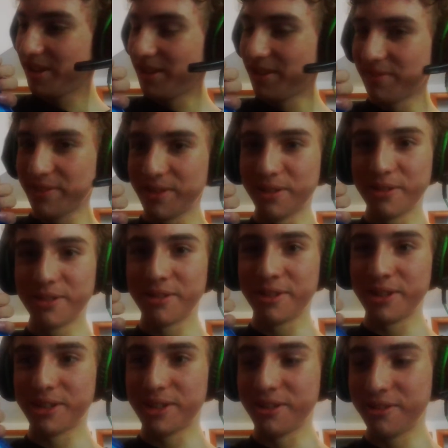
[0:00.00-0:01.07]
even though there
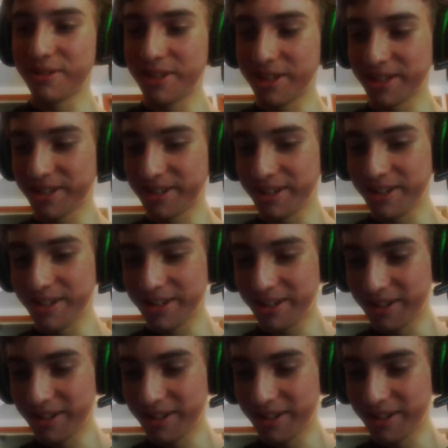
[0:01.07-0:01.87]
is no disc.